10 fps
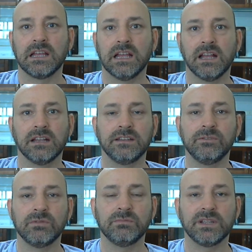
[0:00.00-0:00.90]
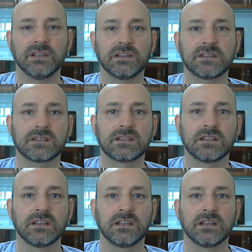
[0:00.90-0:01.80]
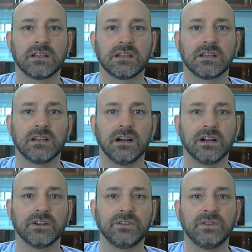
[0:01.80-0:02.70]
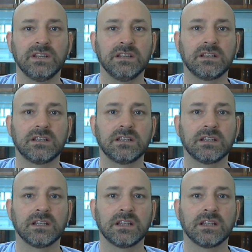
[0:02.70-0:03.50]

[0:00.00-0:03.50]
And human beings are unique